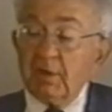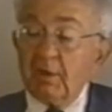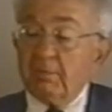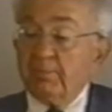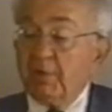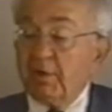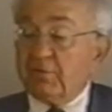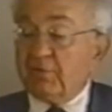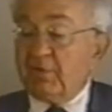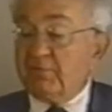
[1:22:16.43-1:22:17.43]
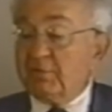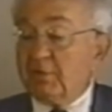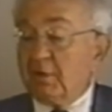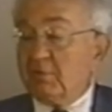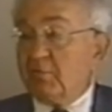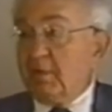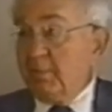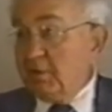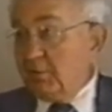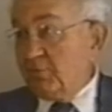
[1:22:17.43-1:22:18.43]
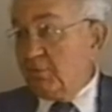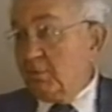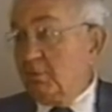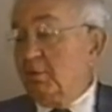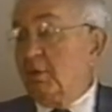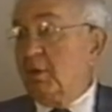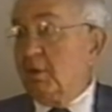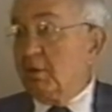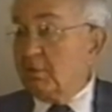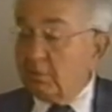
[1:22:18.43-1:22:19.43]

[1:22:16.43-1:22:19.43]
and part 7 on remedies are